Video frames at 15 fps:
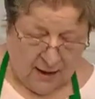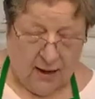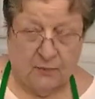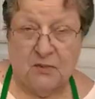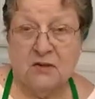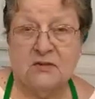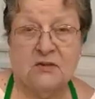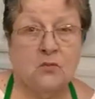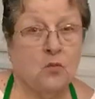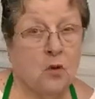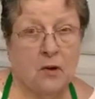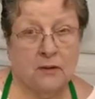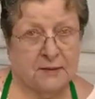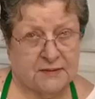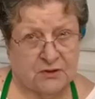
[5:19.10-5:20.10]
I'm using
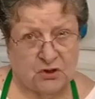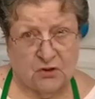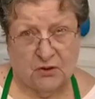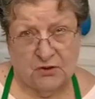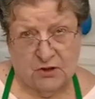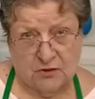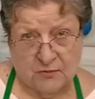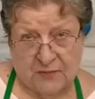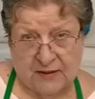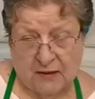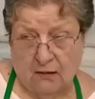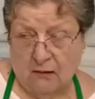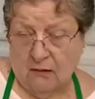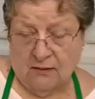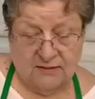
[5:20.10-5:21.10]
walnuts. You can use
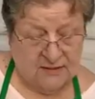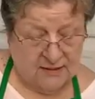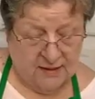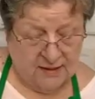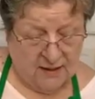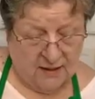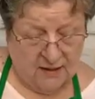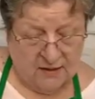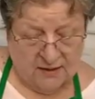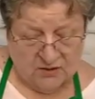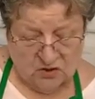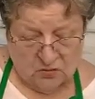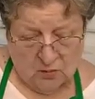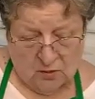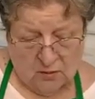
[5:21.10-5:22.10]
pecans, any kind of
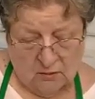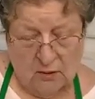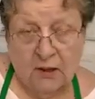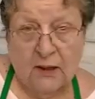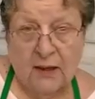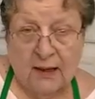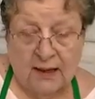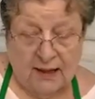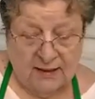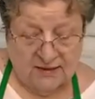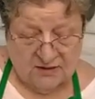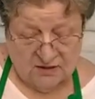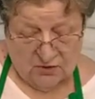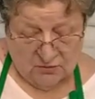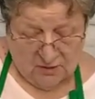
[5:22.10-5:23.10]
nut you want. And
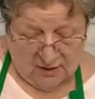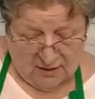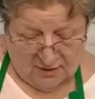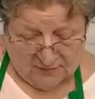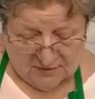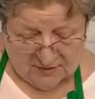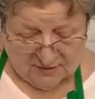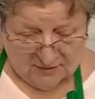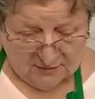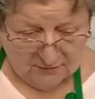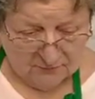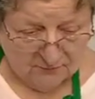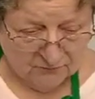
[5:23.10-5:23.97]
it's two cups.